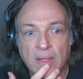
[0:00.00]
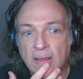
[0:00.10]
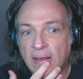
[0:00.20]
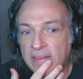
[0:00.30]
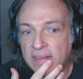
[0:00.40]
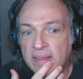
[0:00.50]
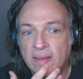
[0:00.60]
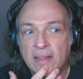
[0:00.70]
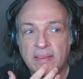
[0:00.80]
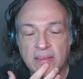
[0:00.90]
I think
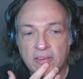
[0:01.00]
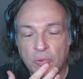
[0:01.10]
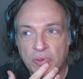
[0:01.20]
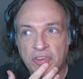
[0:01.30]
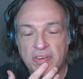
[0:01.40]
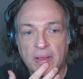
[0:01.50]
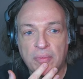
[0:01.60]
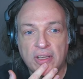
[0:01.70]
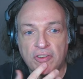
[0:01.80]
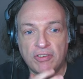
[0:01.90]
I think there's always a
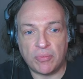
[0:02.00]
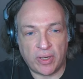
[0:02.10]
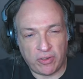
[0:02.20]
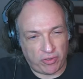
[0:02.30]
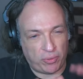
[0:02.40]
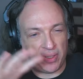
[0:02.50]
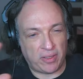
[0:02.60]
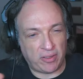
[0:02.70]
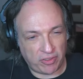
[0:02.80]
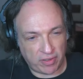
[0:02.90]
temptation when you're doing
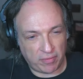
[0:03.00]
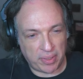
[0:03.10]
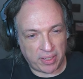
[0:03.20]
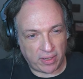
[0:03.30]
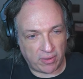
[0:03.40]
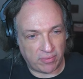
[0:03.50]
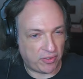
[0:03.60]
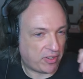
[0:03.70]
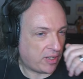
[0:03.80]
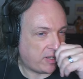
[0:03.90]
these sort of big
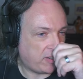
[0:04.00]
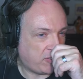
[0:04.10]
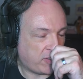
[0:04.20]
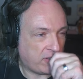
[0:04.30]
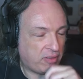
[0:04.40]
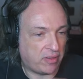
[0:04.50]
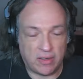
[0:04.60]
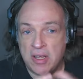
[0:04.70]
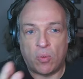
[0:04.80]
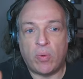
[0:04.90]
overstudies that that
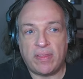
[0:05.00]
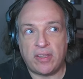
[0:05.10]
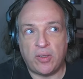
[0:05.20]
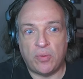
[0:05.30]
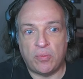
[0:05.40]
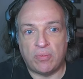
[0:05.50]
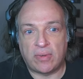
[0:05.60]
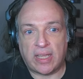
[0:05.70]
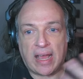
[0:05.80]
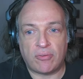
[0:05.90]
whether you
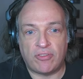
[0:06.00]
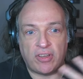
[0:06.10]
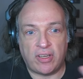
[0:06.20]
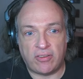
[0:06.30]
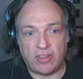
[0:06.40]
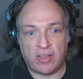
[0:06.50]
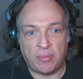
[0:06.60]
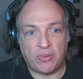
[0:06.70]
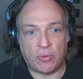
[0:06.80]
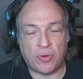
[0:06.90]
couch it in
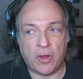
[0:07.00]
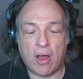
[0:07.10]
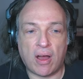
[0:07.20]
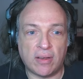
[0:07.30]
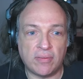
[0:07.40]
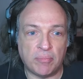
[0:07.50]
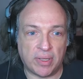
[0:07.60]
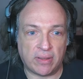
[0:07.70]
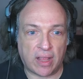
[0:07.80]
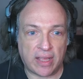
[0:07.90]
terms or not,
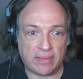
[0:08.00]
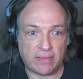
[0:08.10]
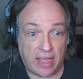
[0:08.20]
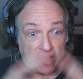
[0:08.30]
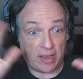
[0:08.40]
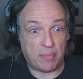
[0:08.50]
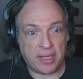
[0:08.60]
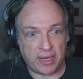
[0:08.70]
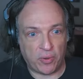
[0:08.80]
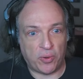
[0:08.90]
but like they end up
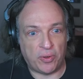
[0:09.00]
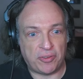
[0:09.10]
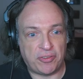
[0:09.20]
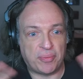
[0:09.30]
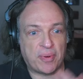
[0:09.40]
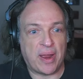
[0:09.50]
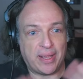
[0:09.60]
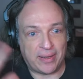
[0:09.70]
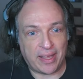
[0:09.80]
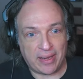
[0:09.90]
being laws,
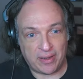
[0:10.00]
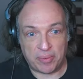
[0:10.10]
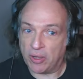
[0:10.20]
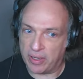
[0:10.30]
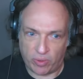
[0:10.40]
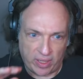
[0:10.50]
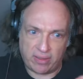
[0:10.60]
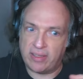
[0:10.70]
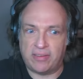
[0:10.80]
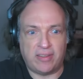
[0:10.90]
right? They end up going, well, the, mm-hmm.